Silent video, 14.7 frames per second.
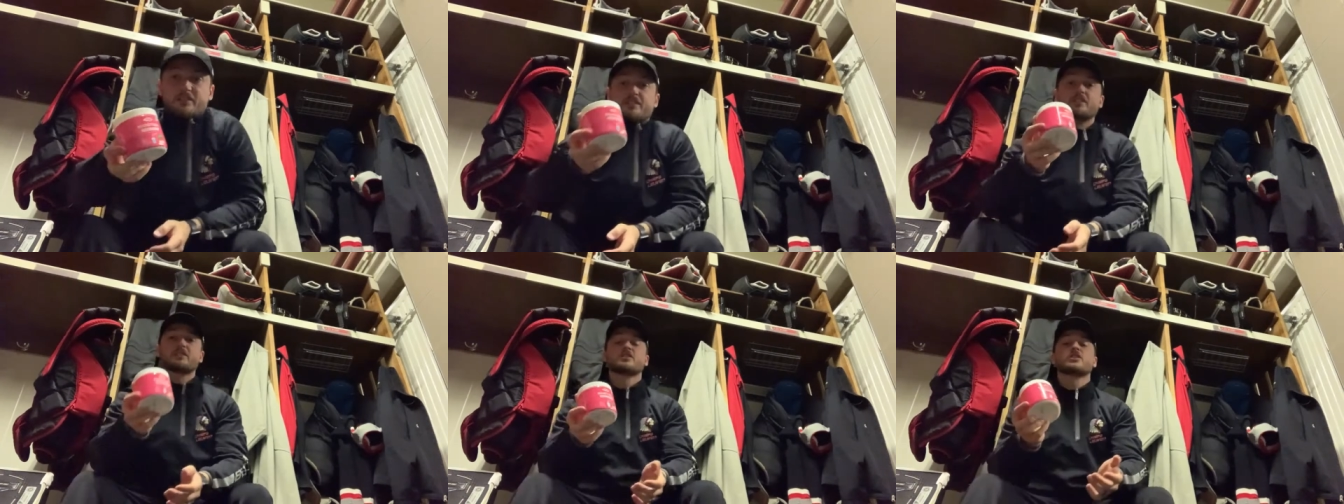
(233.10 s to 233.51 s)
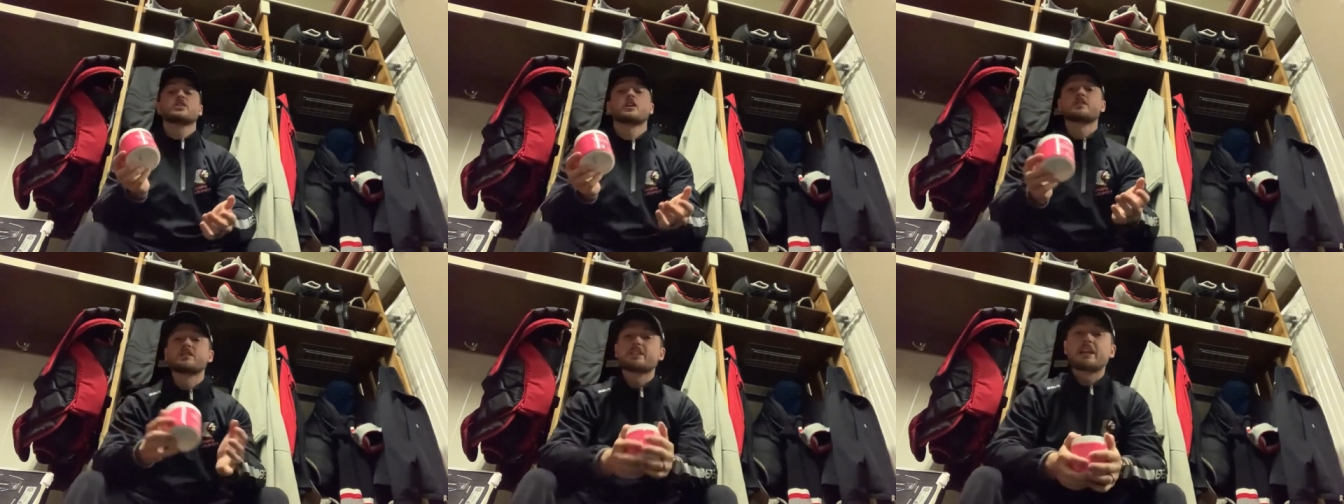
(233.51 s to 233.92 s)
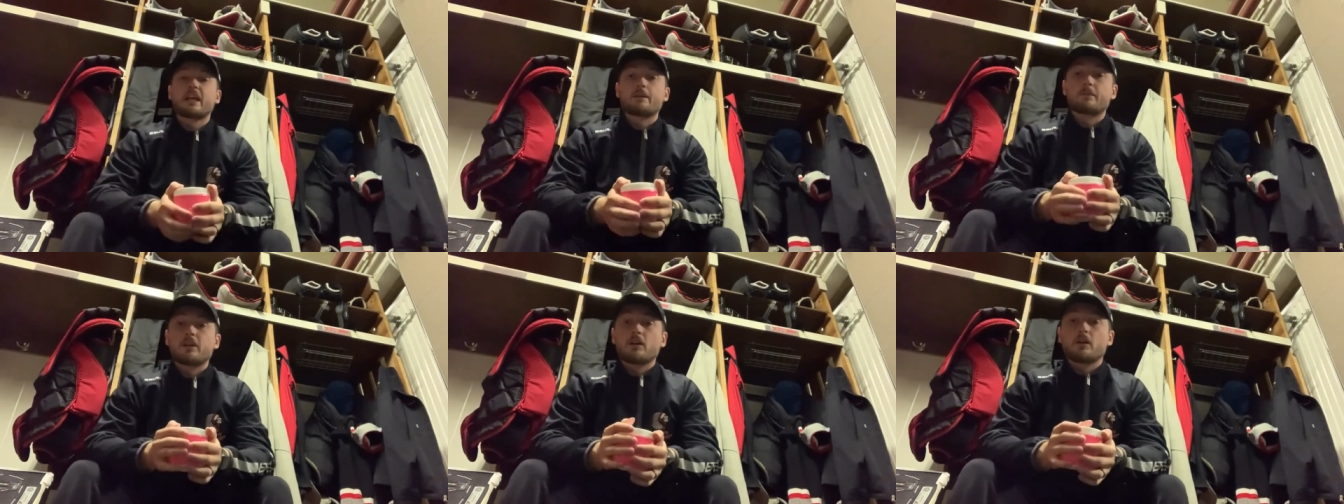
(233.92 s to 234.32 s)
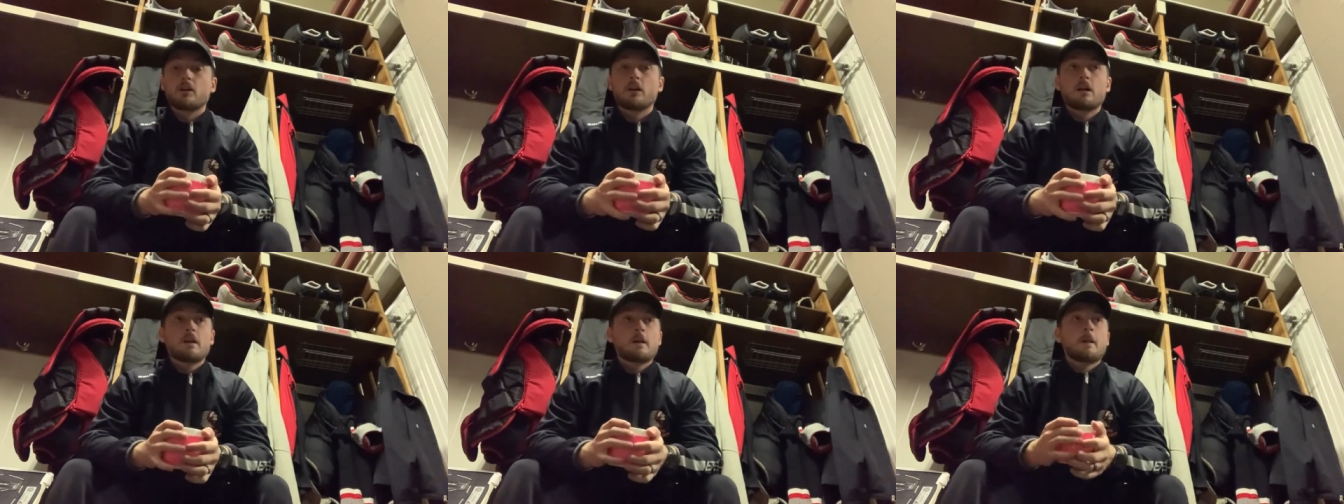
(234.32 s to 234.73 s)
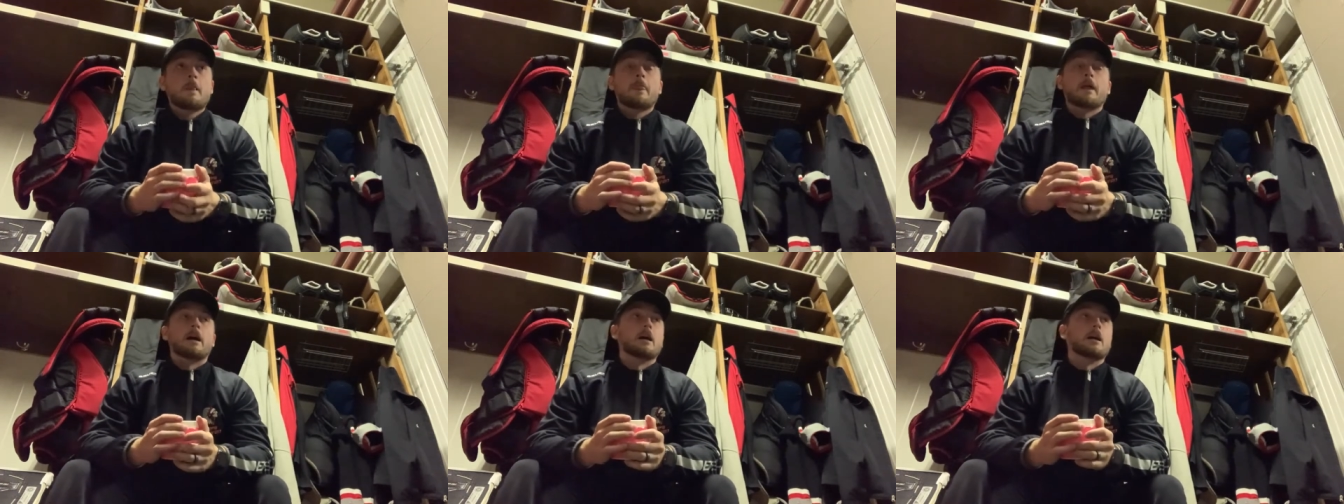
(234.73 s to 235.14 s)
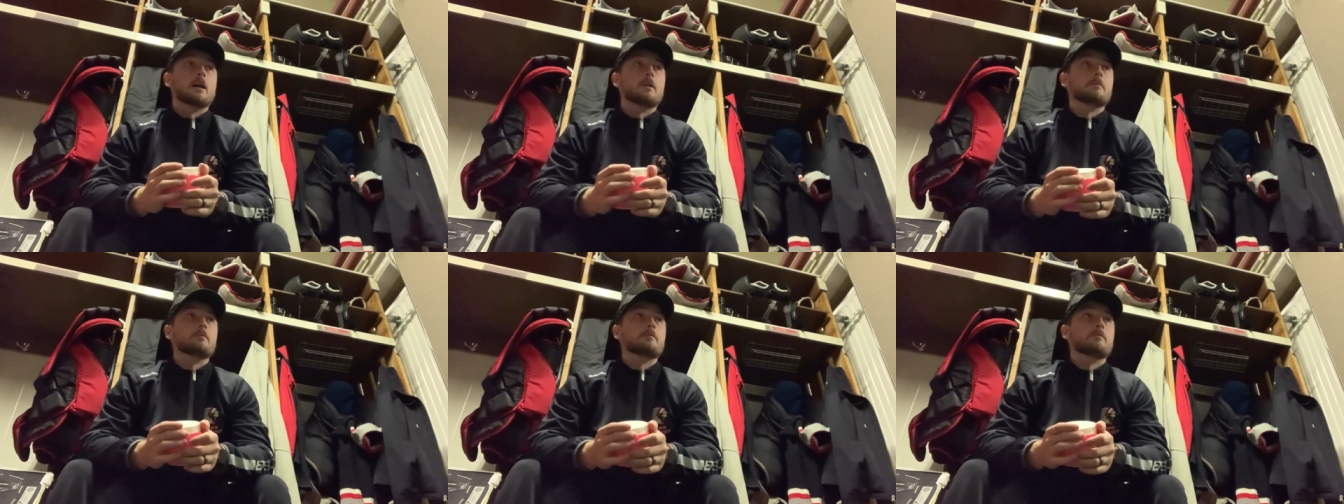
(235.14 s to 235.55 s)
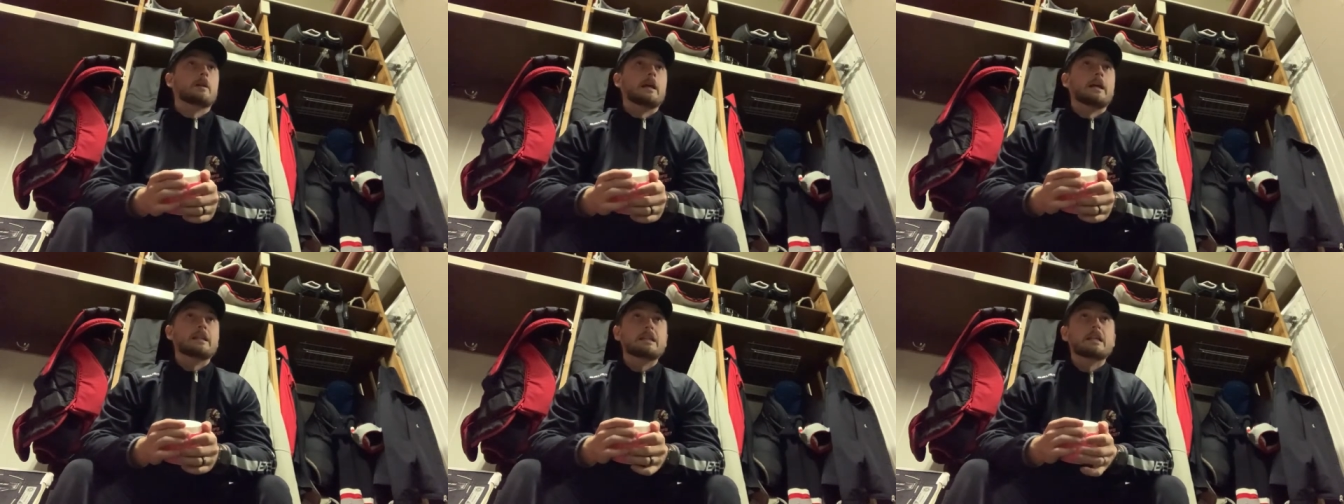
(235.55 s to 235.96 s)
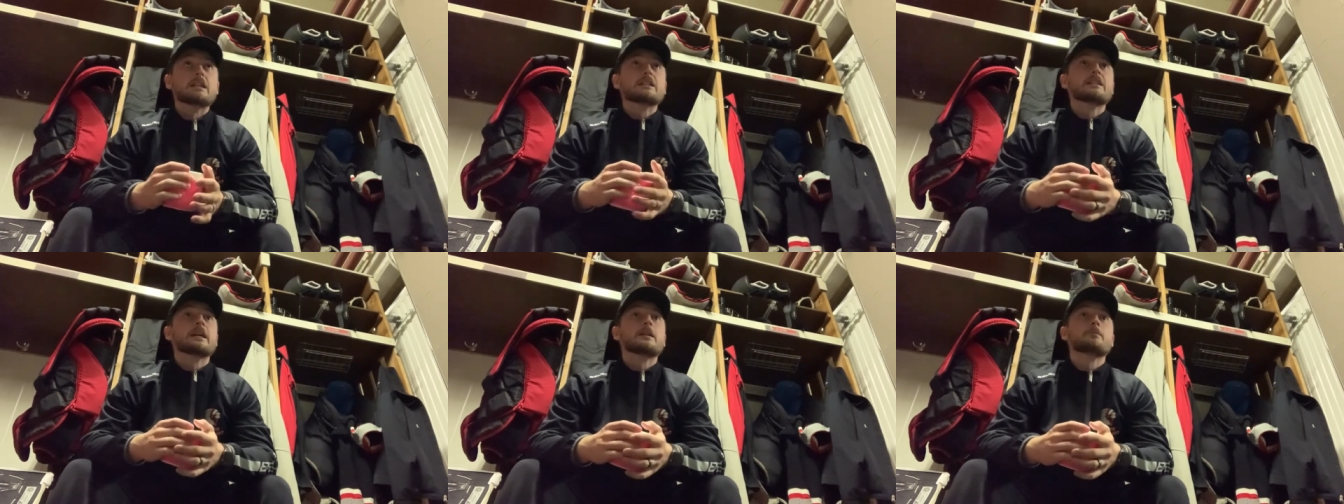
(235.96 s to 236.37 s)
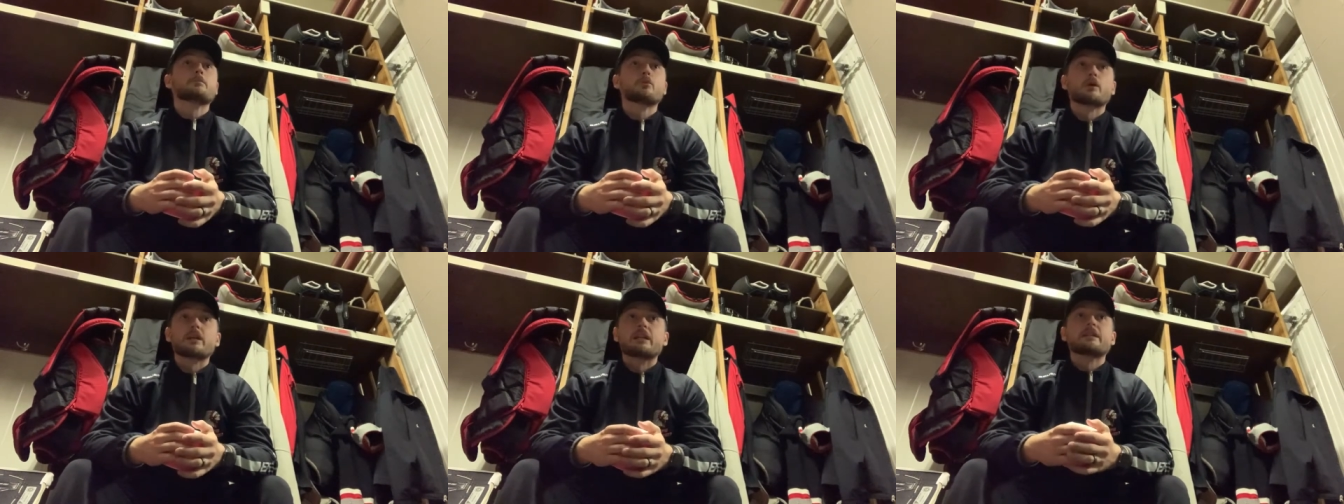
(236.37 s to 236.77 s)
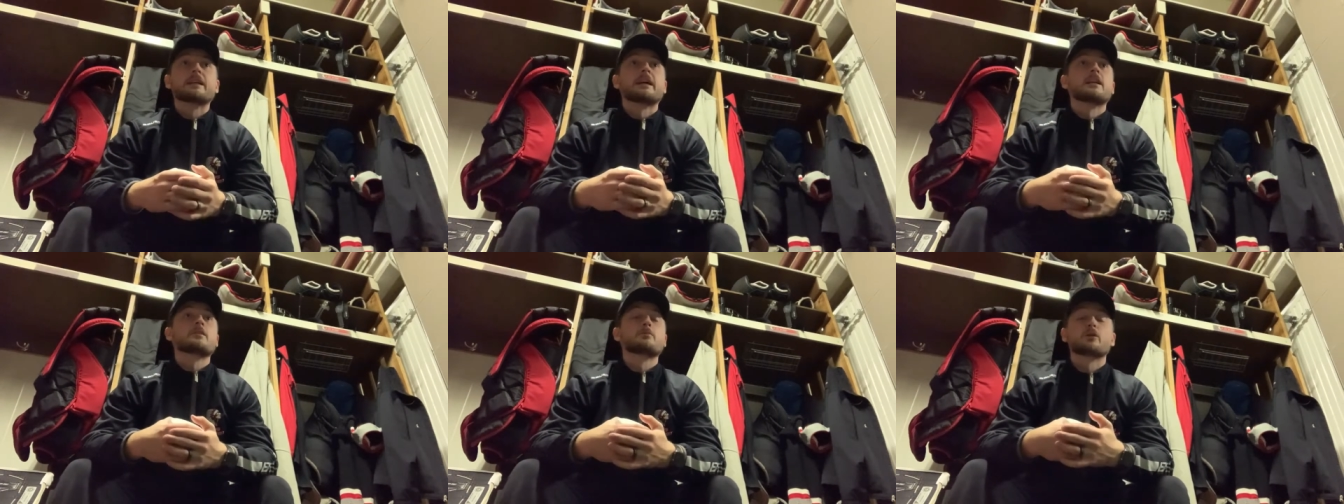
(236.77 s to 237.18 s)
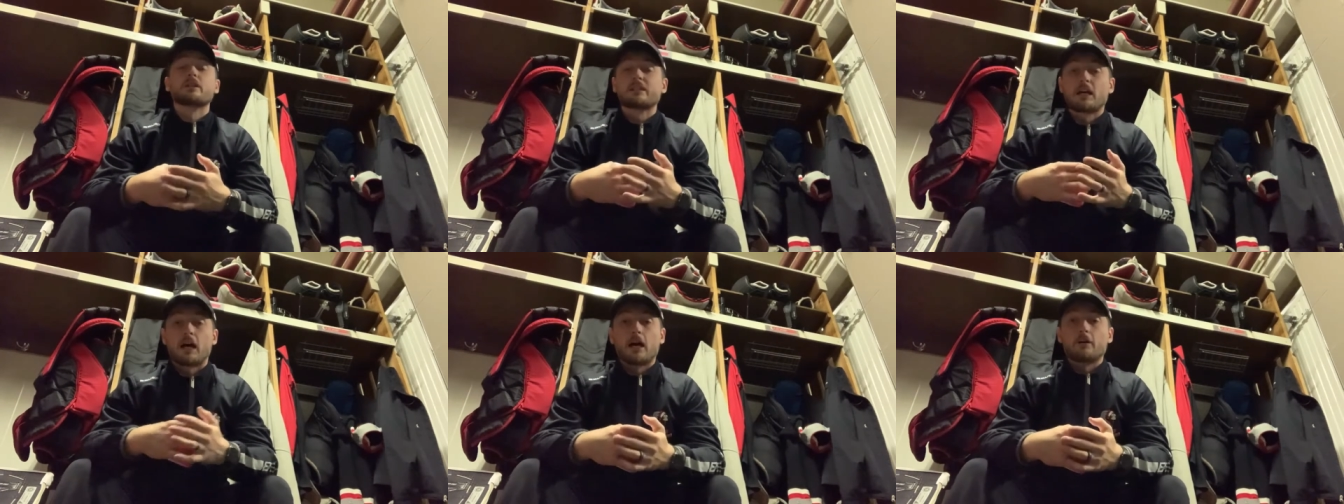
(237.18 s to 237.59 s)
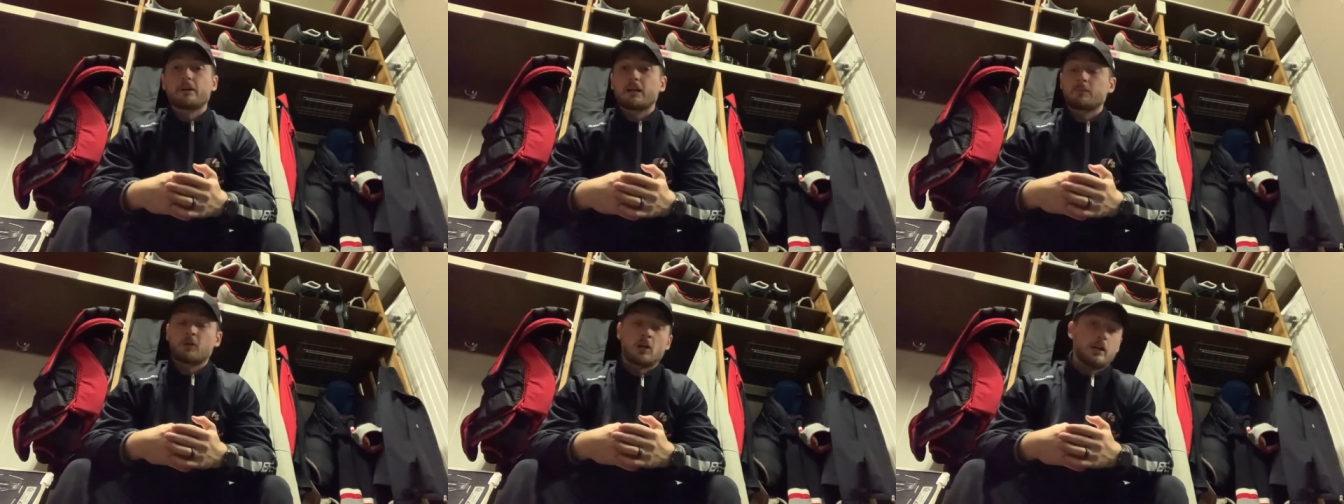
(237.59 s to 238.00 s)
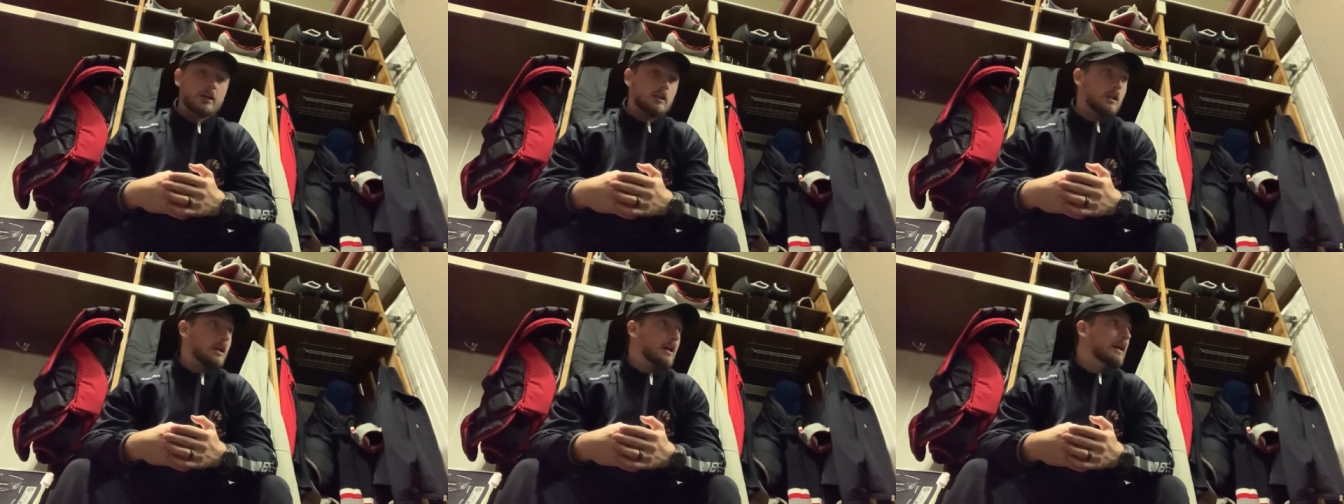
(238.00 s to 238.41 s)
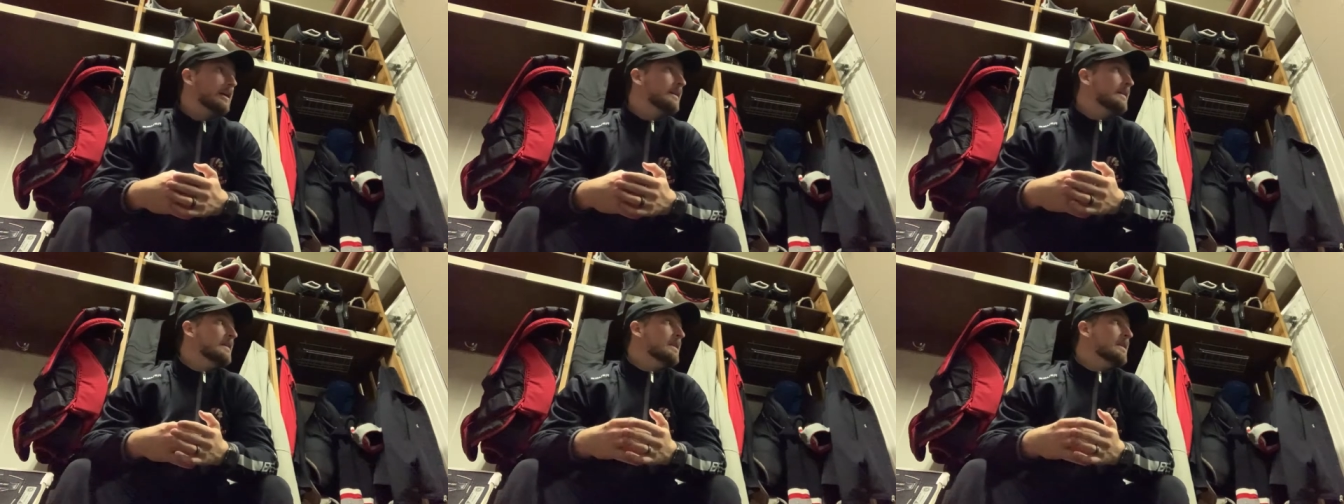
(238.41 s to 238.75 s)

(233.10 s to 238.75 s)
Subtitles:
to 60 shots a game here. It does get pretty intense, pretty tiring, I'm not gonna lie.